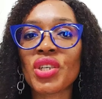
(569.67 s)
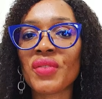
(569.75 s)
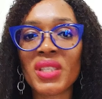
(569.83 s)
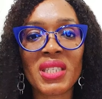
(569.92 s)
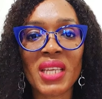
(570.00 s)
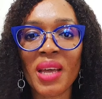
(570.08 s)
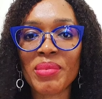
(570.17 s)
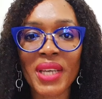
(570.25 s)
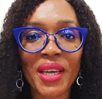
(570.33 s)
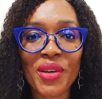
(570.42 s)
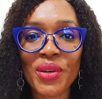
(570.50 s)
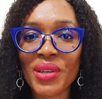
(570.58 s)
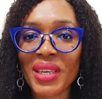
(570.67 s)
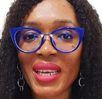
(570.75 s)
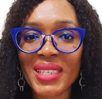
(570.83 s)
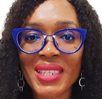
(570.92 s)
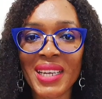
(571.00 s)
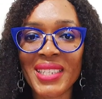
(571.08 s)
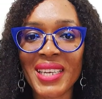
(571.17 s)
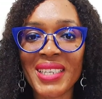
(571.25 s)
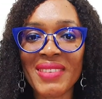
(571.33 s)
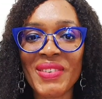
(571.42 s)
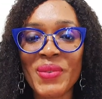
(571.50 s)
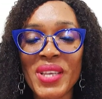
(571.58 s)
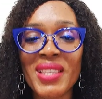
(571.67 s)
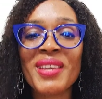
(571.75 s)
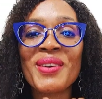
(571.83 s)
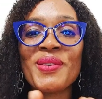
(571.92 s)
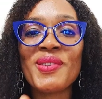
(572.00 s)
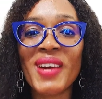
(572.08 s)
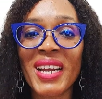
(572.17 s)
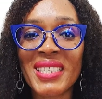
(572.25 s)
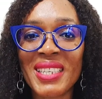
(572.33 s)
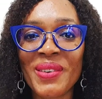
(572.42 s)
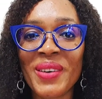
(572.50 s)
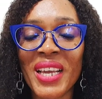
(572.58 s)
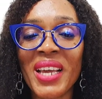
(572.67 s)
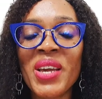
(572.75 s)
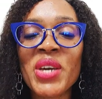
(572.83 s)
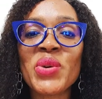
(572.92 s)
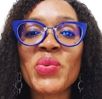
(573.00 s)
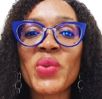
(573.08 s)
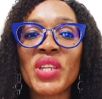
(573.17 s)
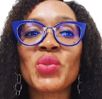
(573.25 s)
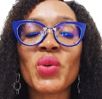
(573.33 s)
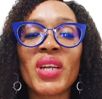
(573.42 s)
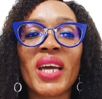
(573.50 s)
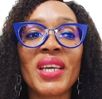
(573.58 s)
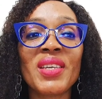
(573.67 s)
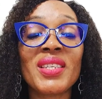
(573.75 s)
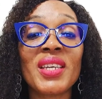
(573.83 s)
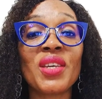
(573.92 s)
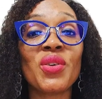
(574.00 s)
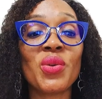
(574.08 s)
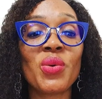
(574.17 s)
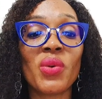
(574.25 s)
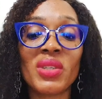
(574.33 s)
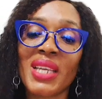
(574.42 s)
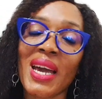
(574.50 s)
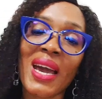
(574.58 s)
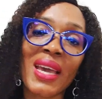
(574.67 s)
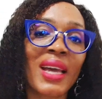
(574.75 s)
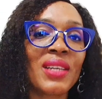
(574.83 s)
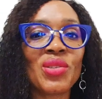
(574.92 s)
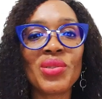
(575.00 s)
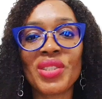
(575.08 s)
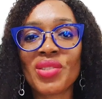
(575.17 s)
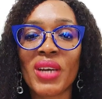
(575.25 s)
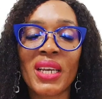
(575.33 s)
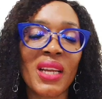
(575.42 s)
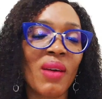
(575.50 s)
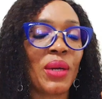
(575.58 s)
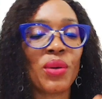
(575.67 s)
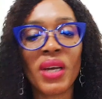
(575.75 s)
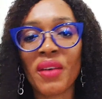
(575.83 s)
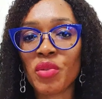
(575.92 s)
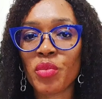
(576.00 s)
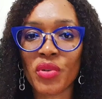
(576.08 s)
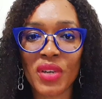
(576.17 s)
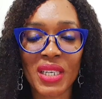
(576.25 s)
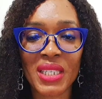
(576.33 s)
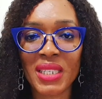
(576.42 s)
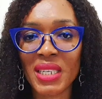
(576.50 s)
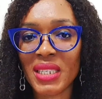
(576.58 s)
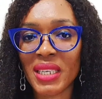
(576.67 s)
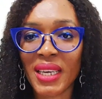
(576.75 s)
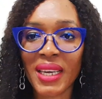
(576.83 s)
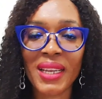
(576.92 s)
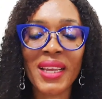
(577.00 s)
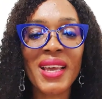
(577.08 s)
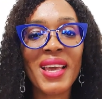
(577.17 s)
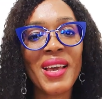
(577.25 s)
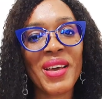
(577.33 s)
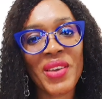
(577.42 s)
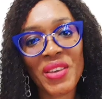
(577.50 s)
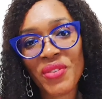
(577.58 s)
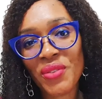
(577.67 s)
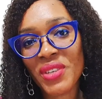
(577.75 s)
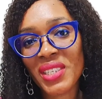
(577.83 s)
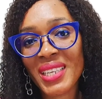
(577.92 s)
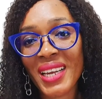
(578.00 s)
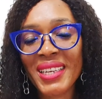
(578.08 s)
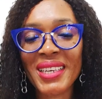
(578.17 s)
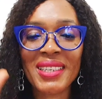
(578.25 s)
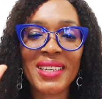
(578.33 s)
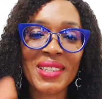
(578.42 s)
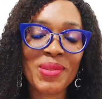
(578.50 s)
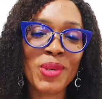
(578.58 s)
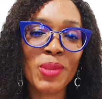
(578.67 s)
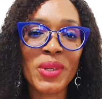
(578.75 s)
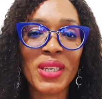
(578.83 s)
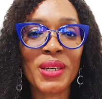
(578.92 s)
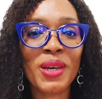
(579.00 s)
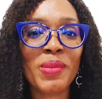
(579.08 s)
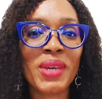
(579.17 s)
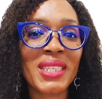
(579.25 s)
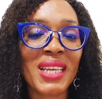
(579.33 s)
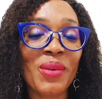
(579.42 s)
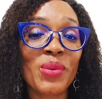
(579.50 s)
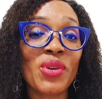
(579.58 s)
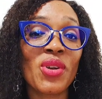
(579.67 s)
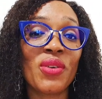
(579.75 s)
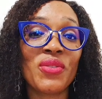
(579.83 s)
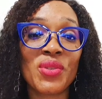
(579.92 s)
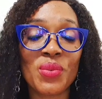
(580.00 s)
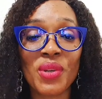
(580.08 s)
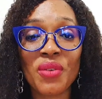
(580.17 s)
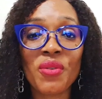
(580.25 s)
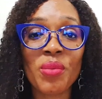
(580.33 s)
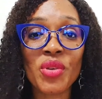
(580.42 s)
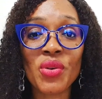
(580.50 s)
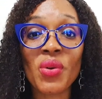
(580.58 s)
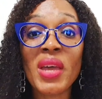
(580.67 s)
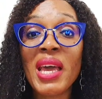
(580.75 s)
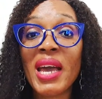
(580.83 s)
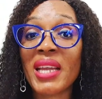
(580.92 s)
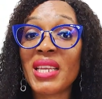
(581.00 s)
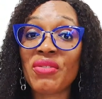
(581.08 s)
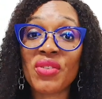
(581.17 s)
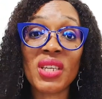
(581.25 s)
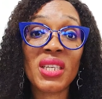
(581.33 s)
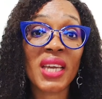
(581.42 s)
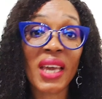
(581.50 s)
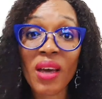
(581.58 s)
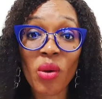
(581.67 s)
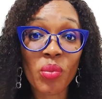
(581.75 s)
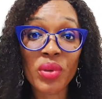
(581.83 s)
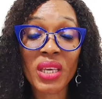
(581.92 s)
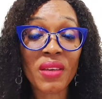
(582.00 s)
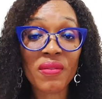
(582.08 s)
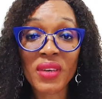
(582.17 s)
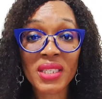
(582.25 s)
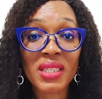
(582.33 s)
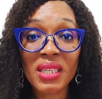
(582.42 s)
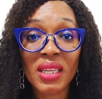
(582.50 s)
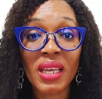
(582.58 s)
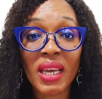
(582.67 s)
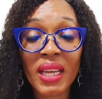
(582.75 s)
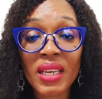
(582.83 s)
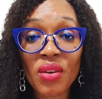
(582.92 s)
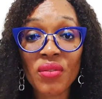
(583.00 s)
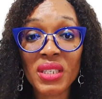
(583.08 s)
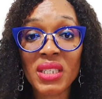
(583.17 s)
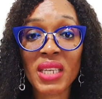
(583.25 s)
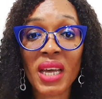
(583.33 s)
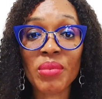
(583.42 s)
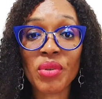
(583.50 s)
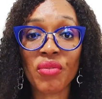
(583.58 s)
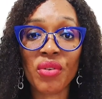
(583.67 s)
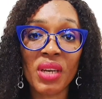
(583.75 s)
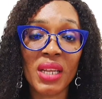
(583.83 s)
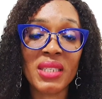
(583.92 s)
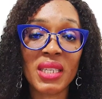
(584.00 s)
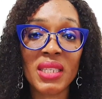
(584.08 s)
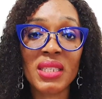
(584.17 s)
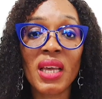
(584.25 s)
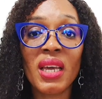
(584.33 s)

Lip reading: of these types are you going to get started with right away? Which one are you saying, I can do this right now, I don't have to procrastinate again? If you've decided, hit me up in the comments. I would love to read from you. And if you need help investing in any of these types of real estate,